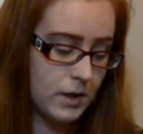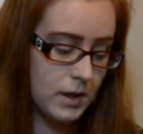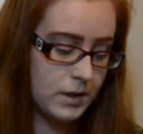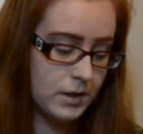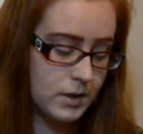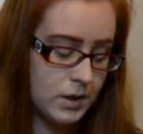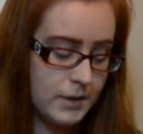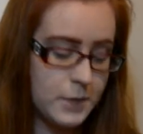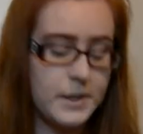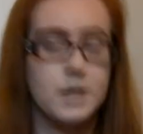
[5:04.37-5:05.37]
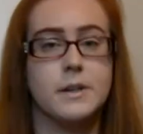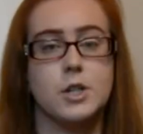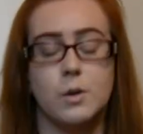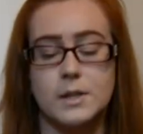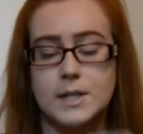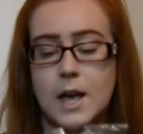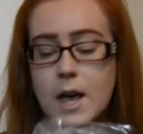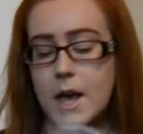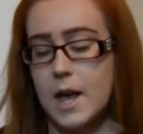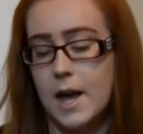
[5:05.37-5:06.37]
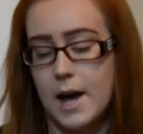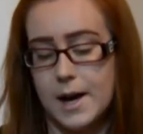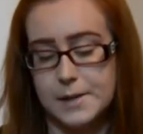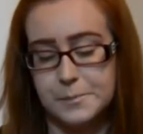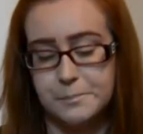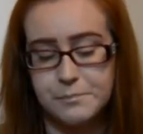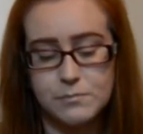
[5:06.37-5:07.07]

the two inch by two inch holes, um,